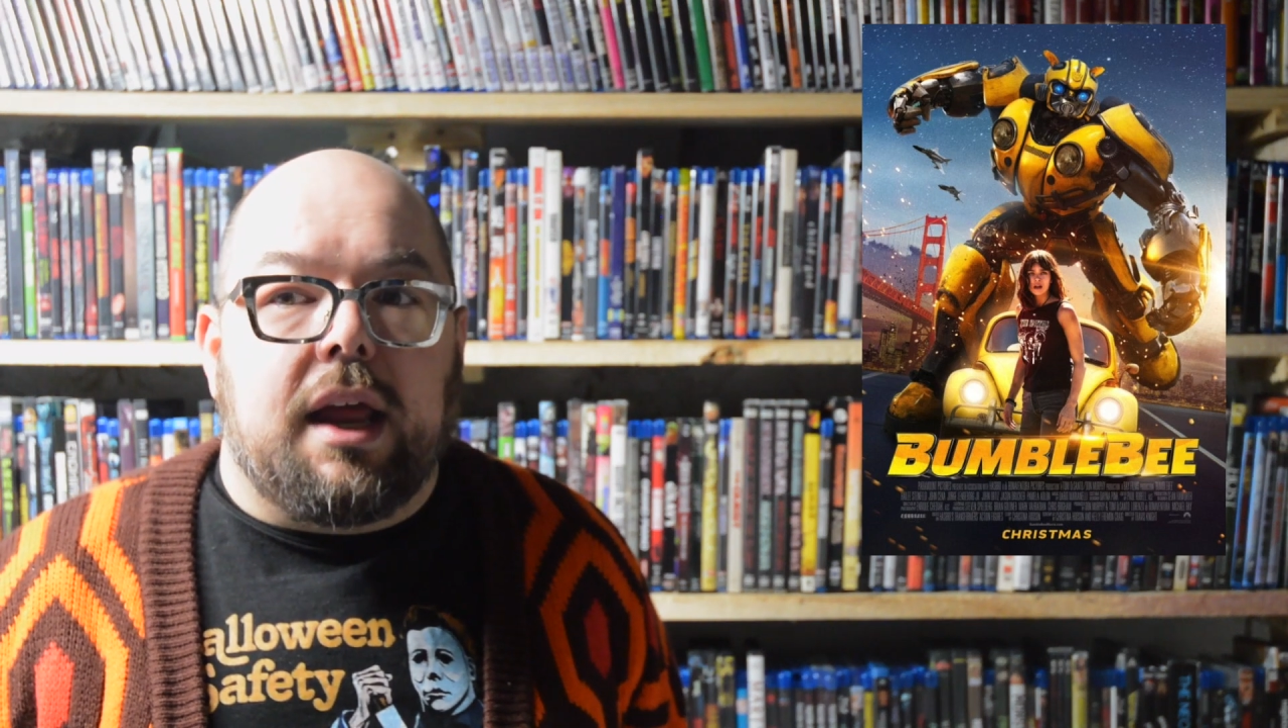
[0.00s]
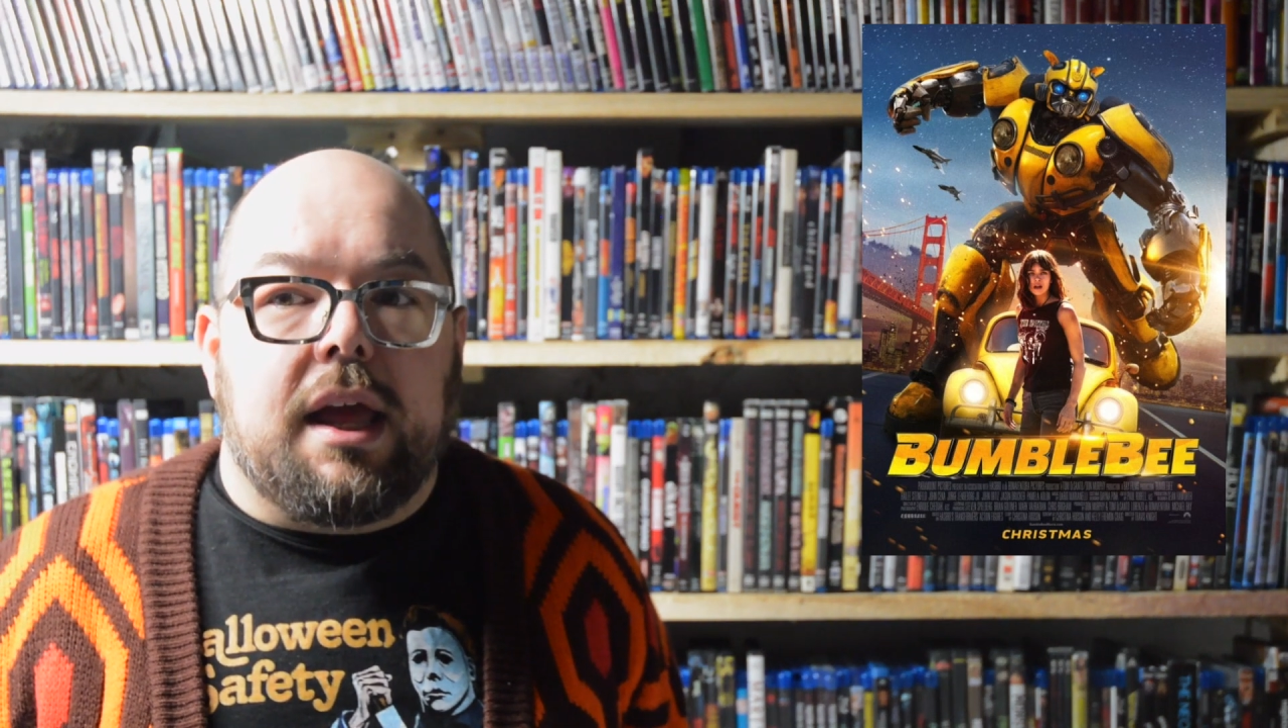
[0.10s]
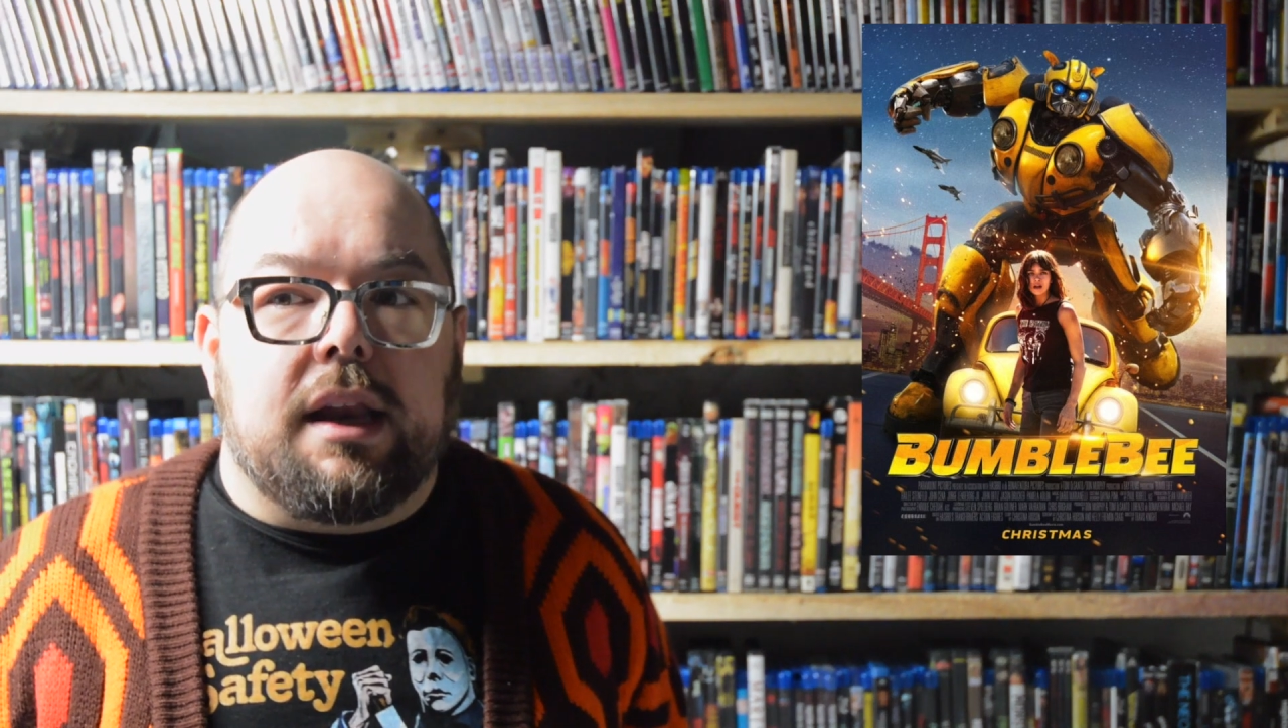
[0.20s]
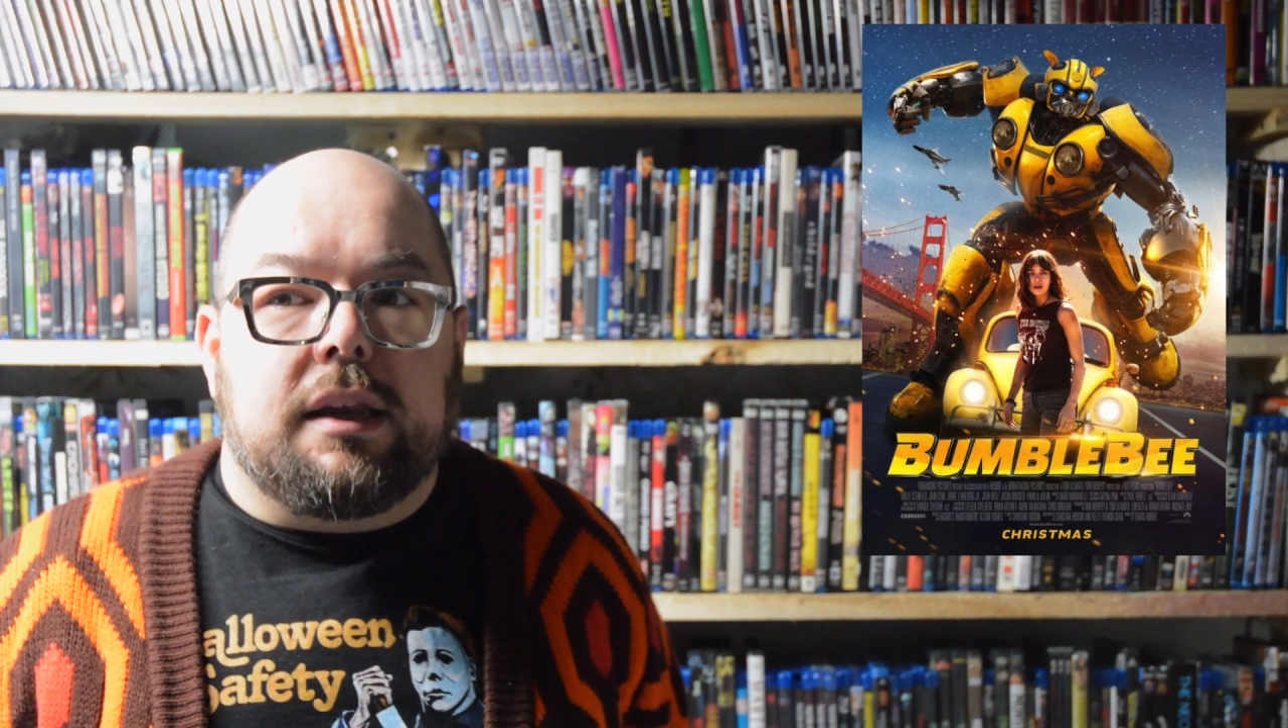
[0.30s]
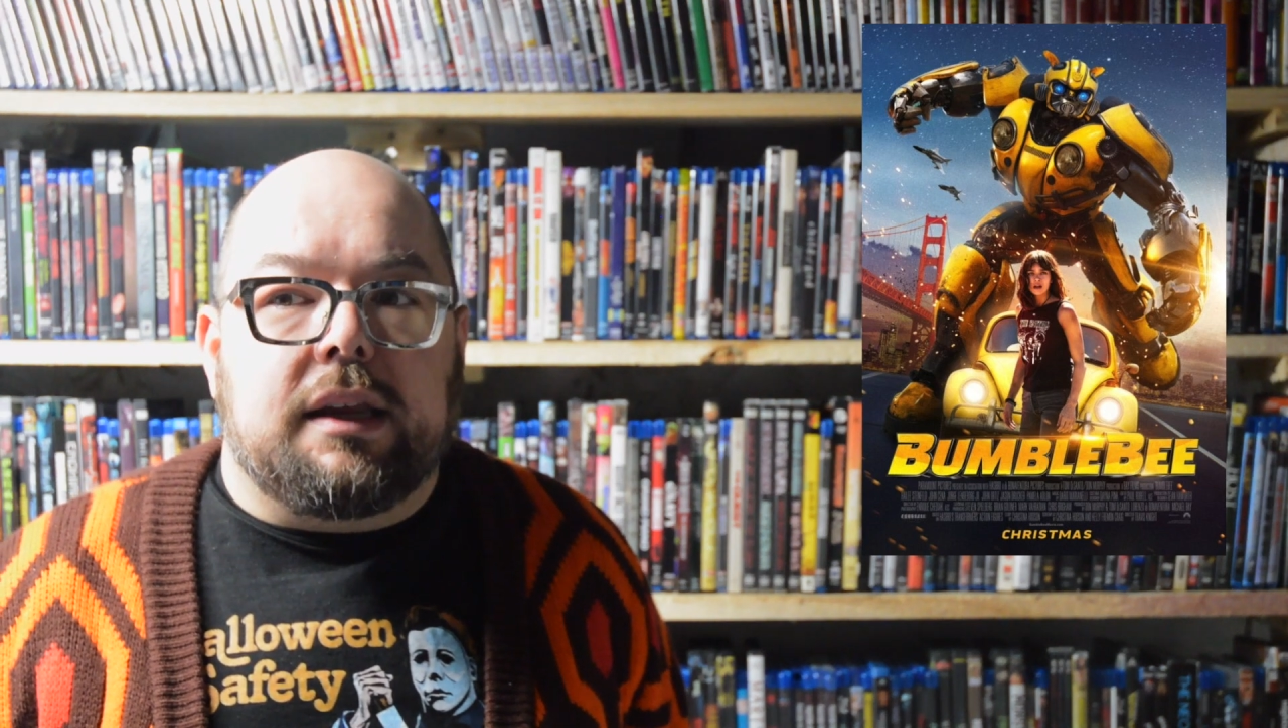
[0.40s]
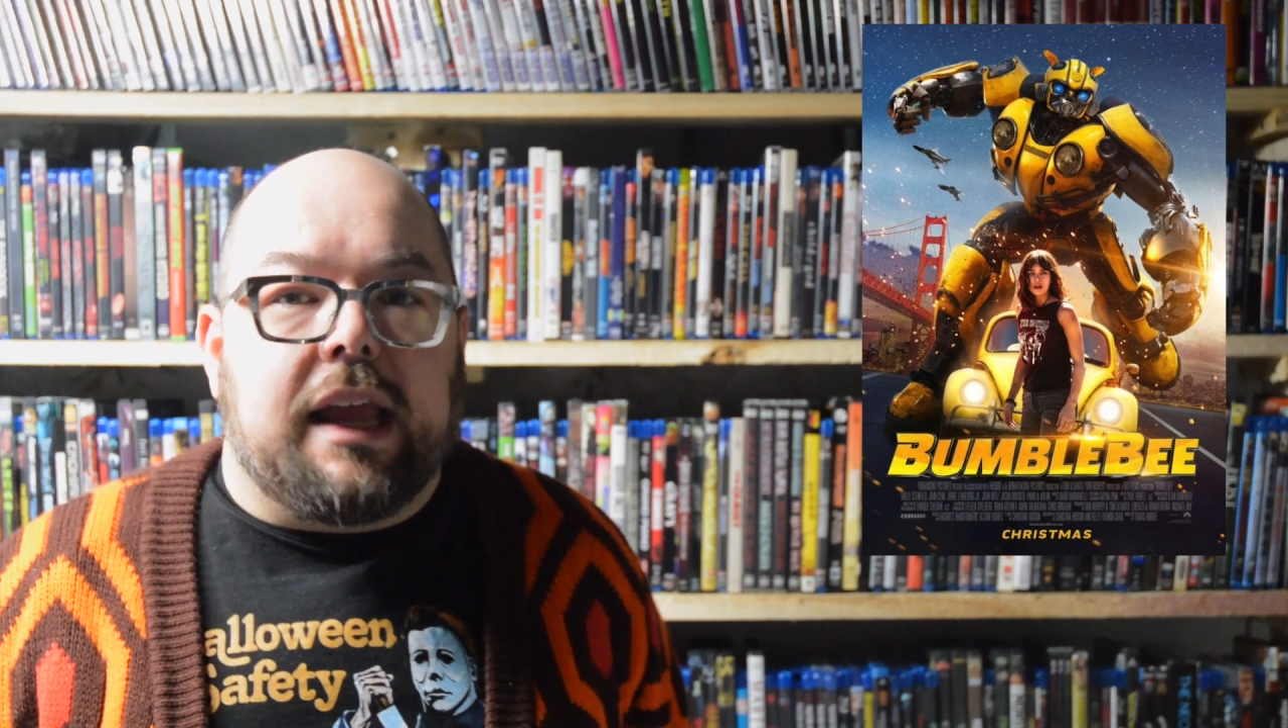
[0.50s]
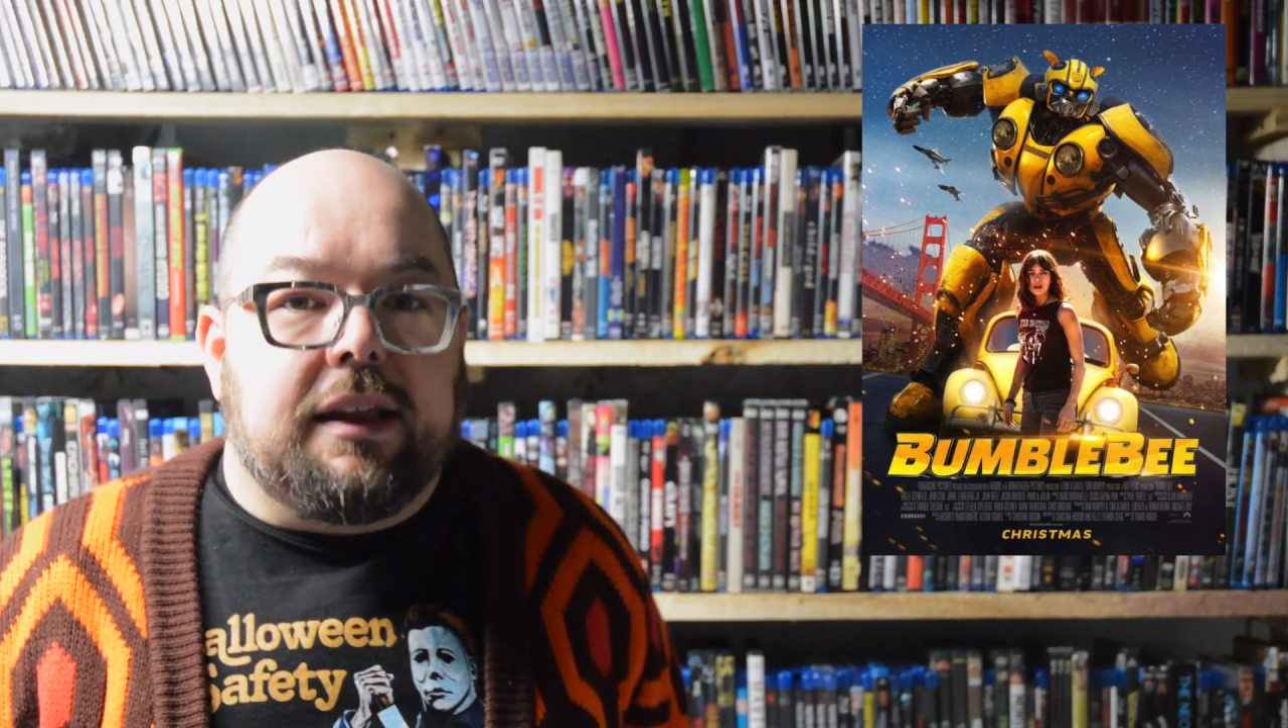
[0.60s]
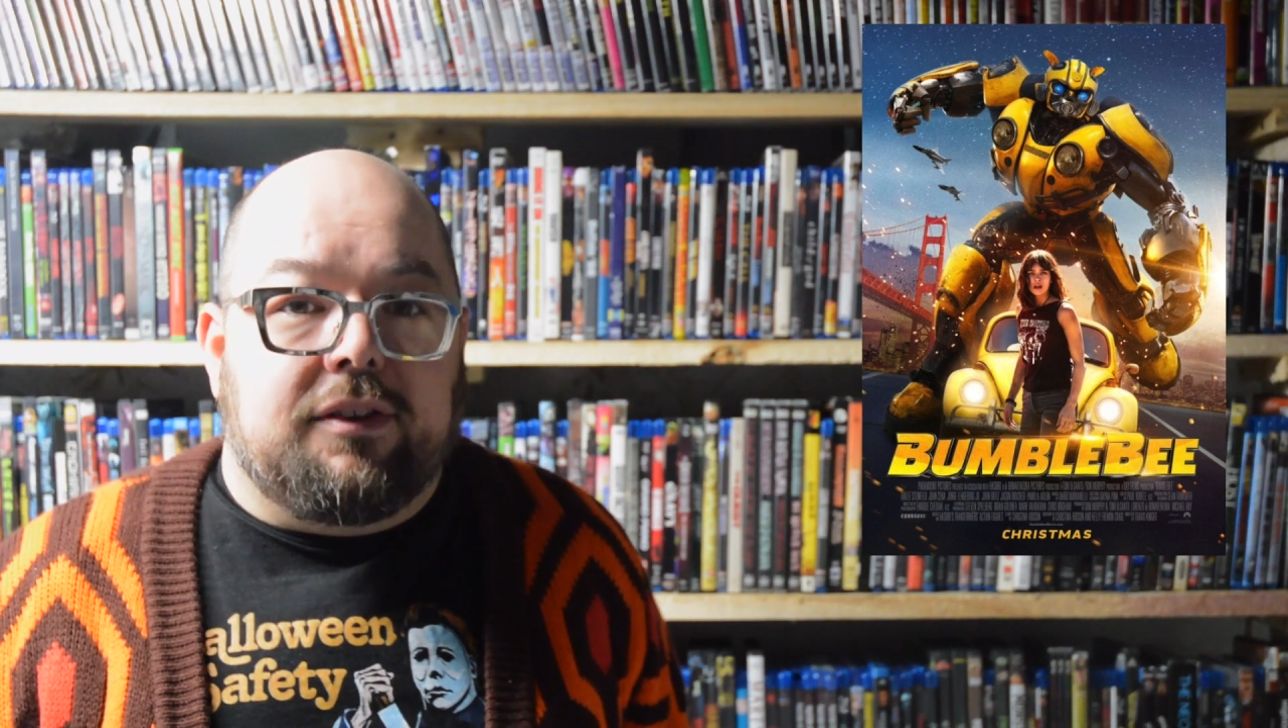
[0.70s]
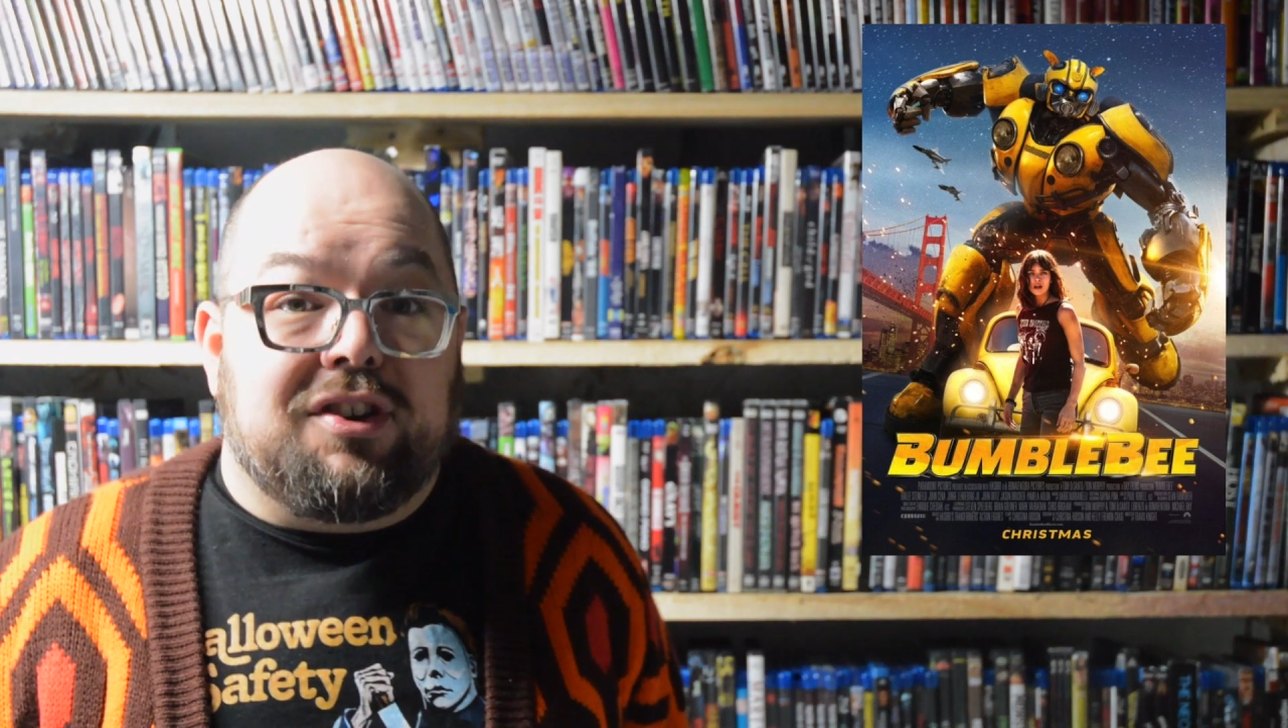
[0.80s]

and can't